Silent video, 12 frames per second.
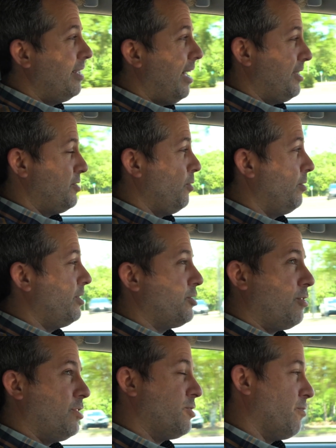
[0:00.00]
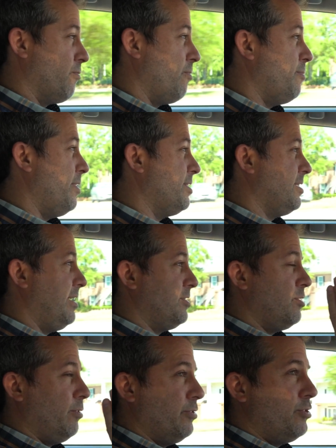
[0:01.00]
I sold insurance for three months and I
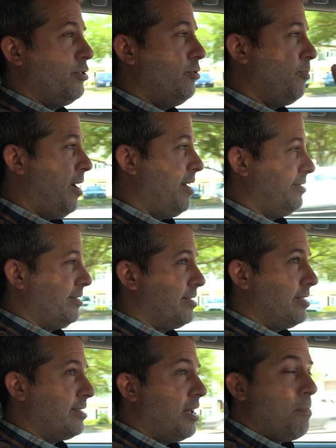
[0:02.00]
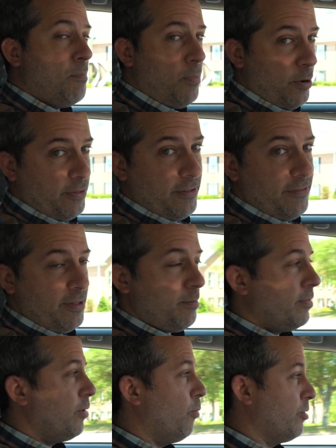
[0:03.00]
sold two policies, and both of
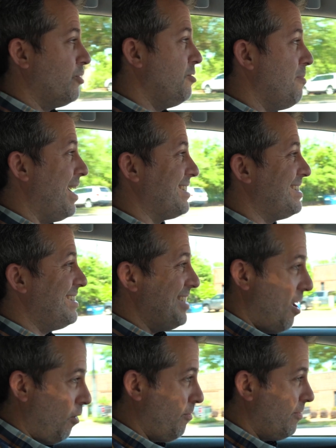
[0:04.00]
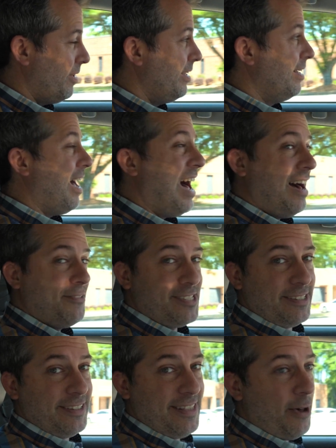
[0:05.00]
them were to myself.
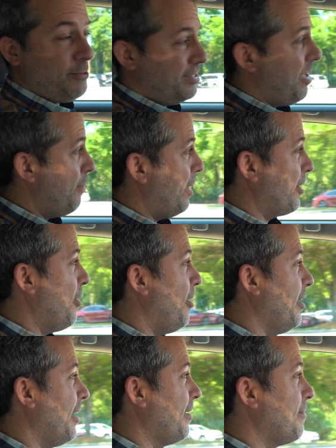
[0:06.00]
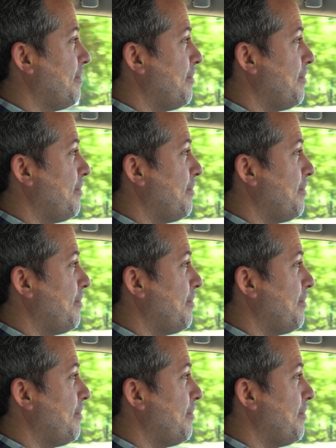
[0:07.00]
Obviously, that was not my calling.